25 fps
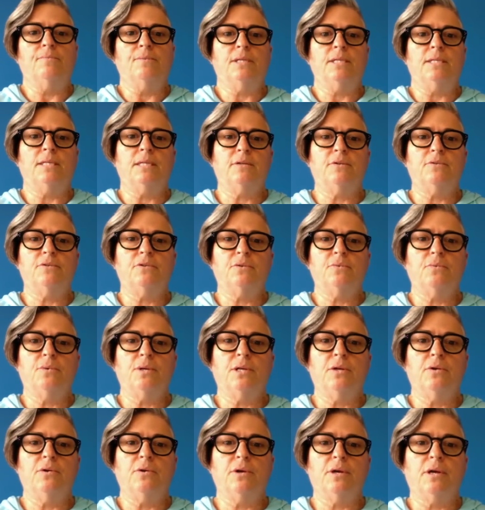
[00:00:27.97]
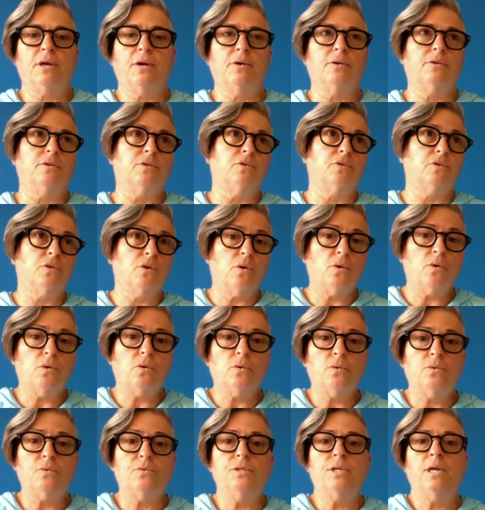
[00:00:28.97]
It tells the reader your character's
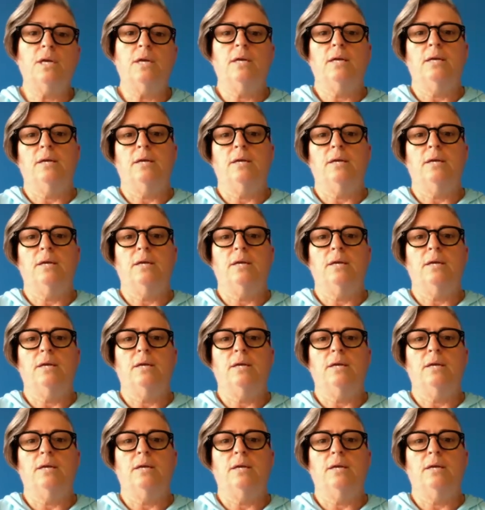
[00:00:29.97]
goals,